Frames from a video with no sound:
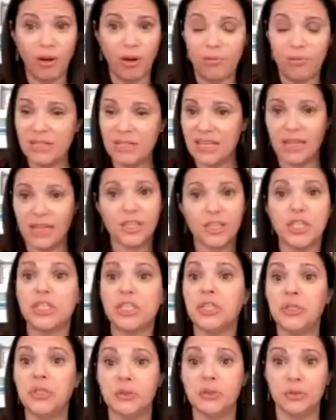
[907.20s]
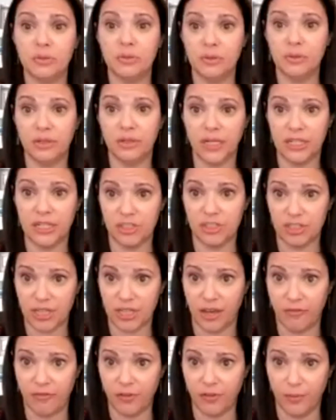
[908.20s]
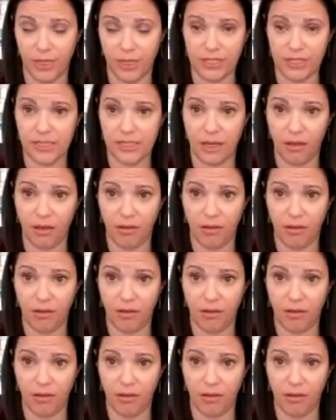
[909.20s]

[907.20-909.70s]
was that cue I just got from myself?